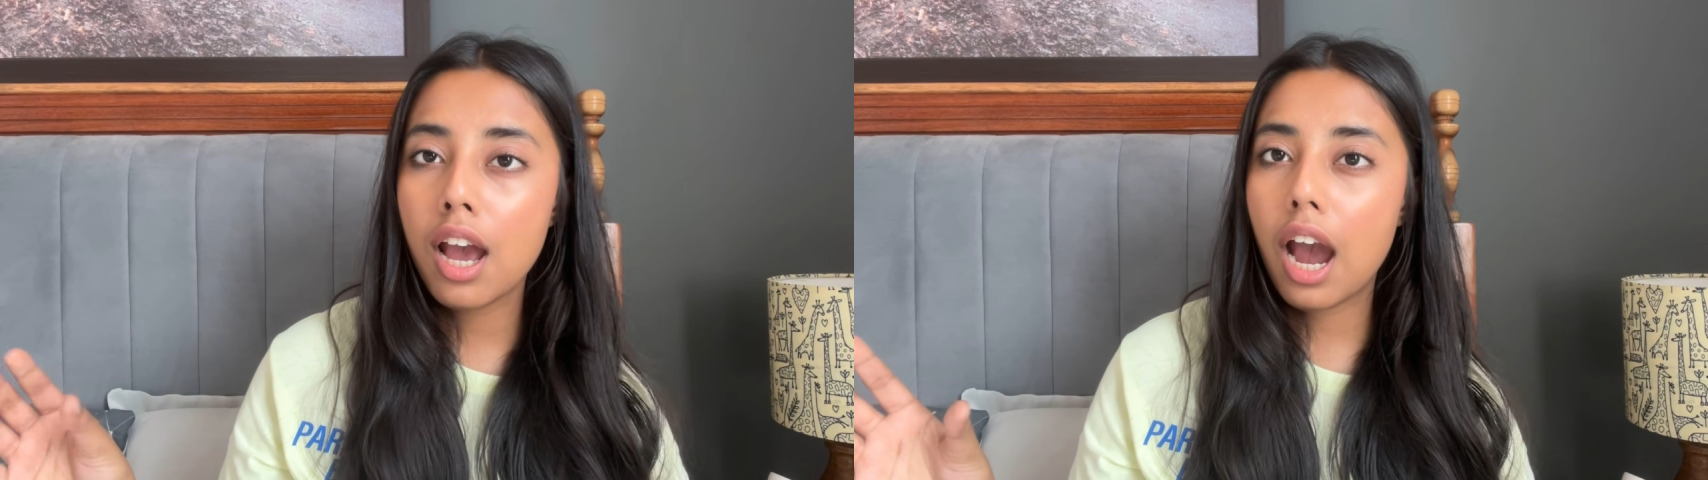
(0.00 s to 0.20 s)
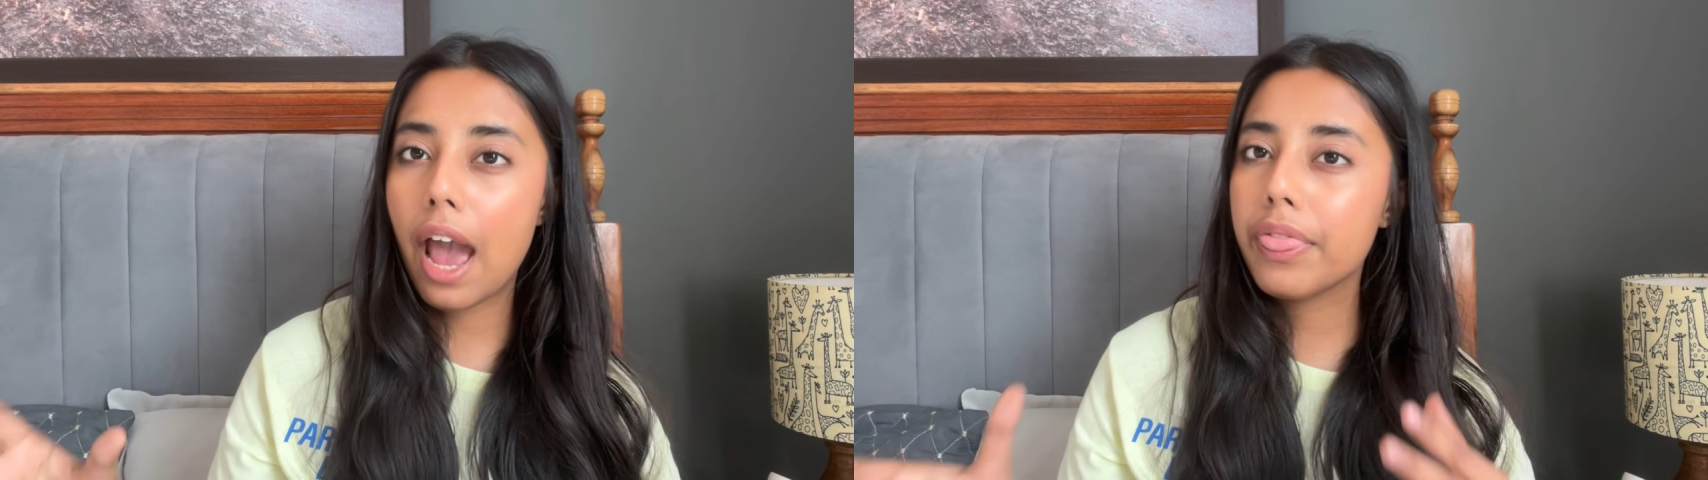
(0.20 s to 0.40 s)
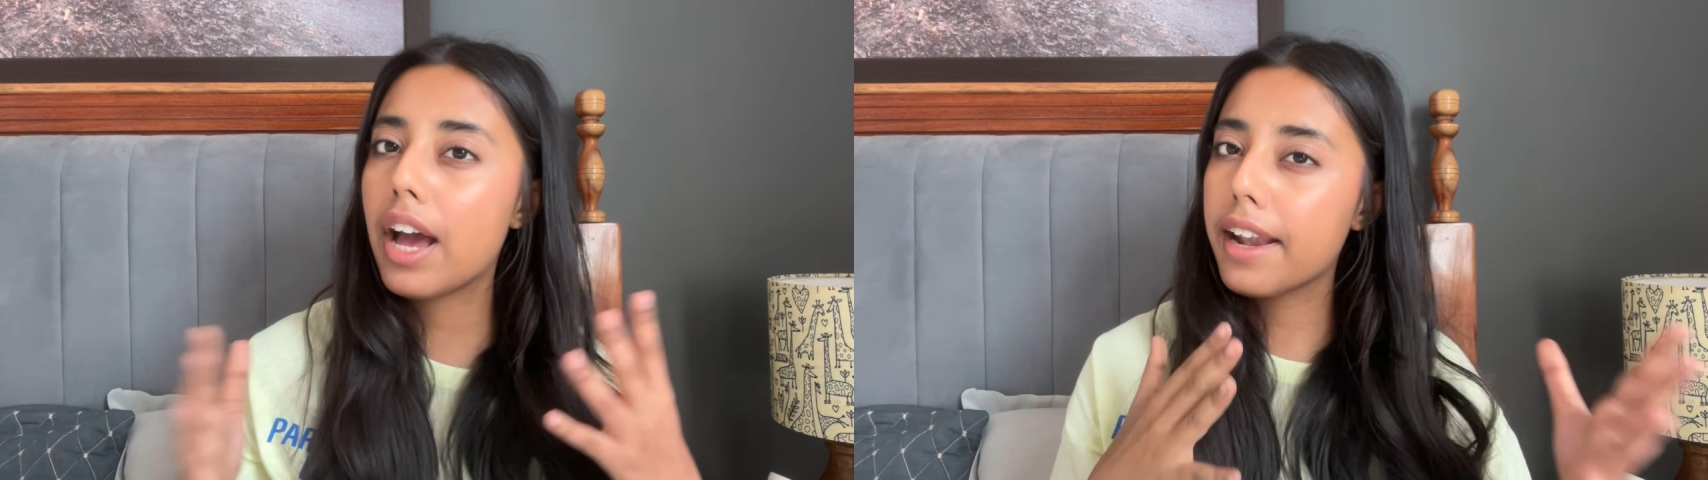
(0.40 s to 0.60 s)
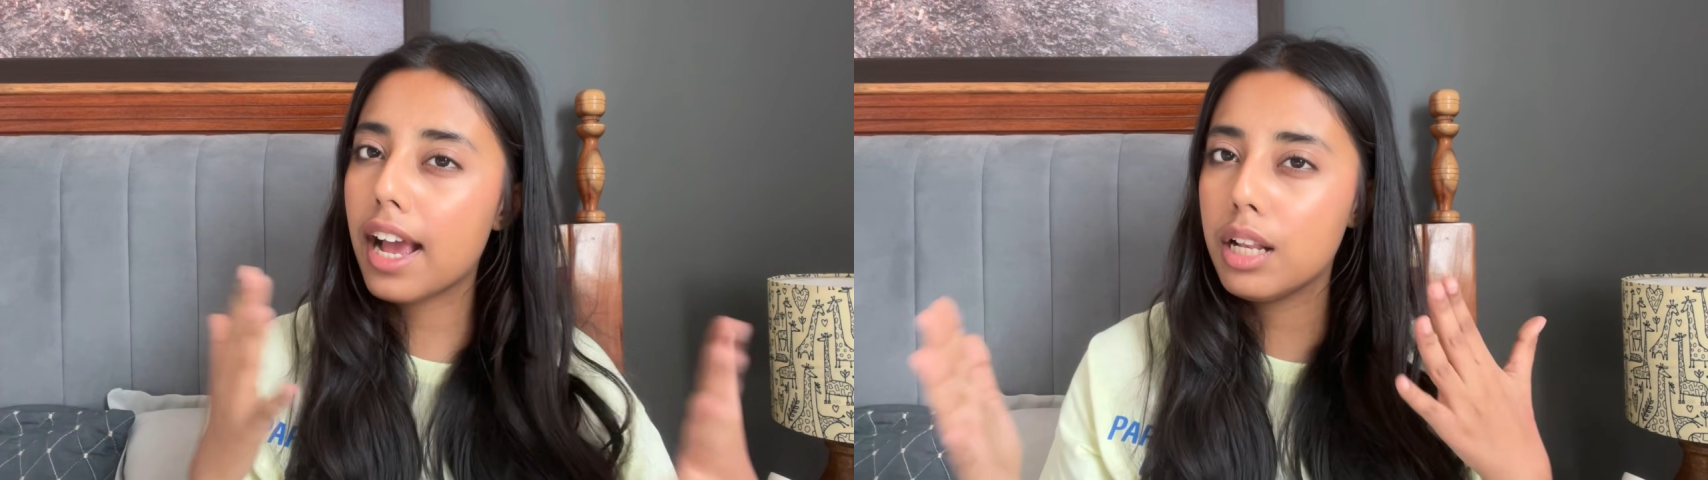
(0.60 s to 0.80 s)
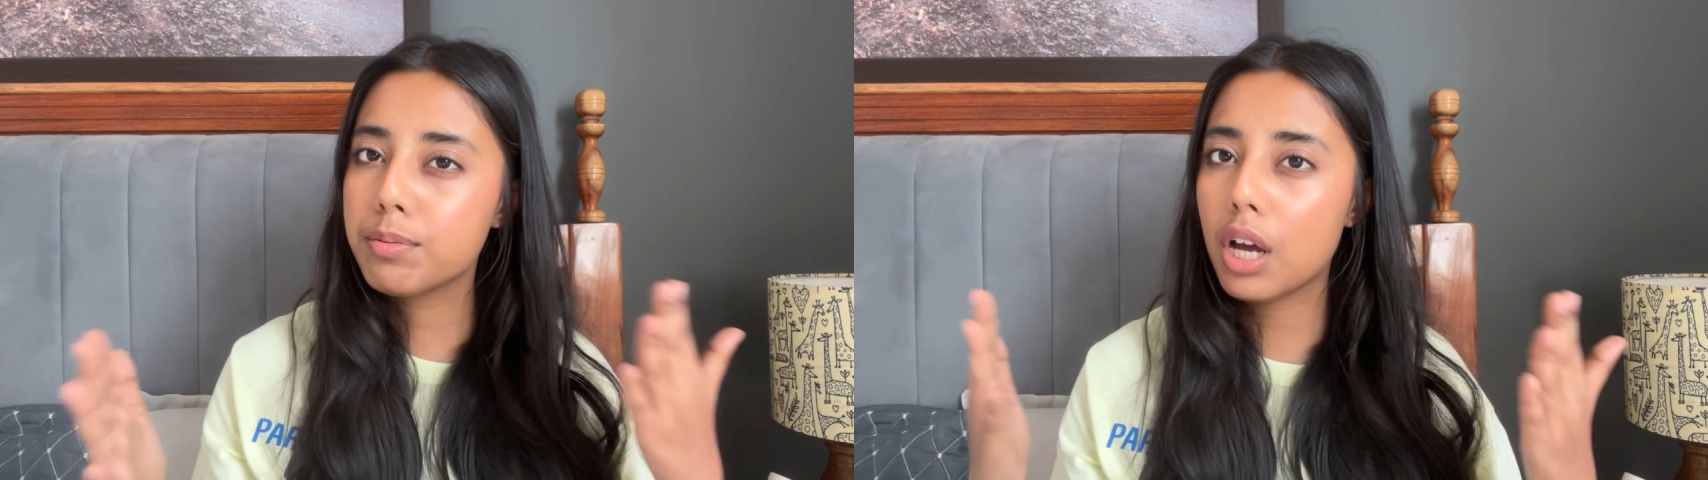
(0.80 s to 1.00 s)
and that
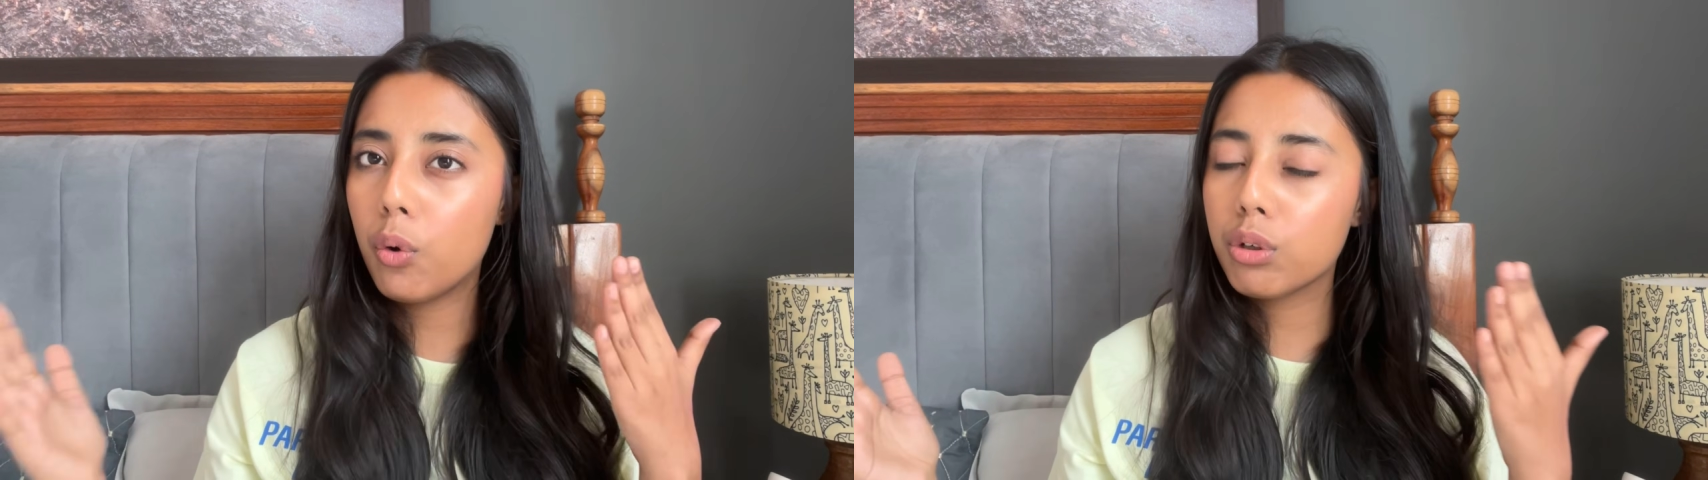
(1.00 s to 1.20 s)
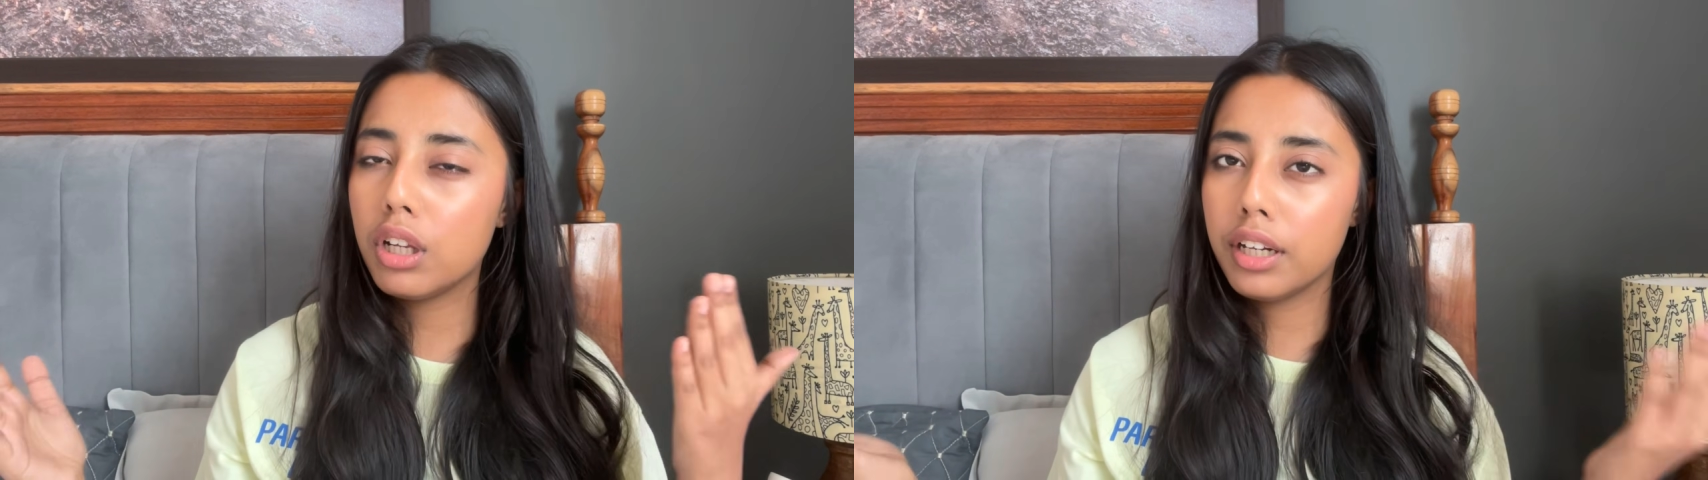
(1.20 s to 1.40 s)
helps out a